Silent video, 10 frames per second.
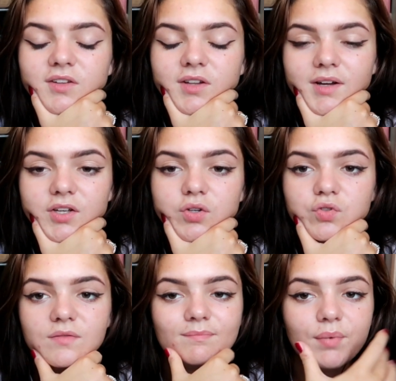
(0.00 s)
like you
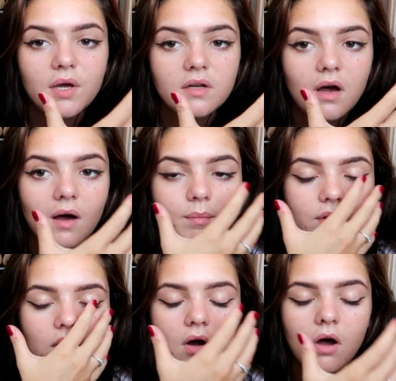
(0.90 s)
just burn up,
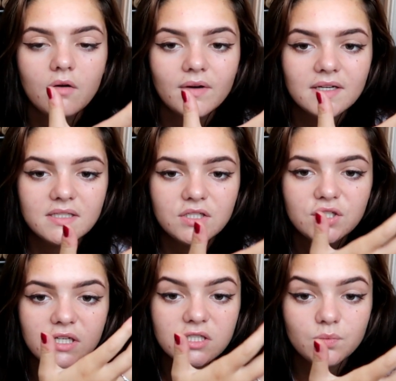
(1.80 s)
your heart races, you
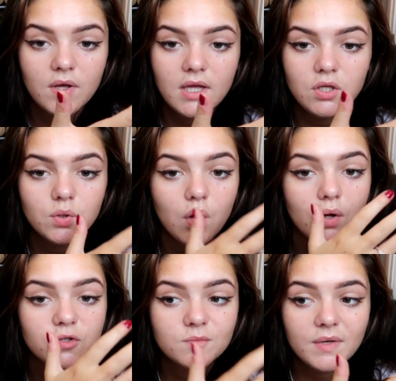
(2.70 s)
get sweaty, you
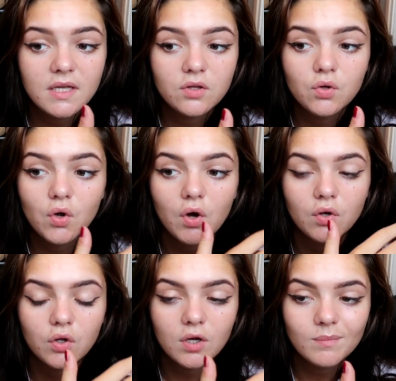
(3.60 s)
can't speak, you
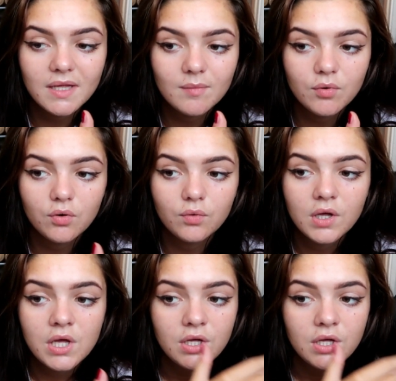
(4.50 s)
can't look at people,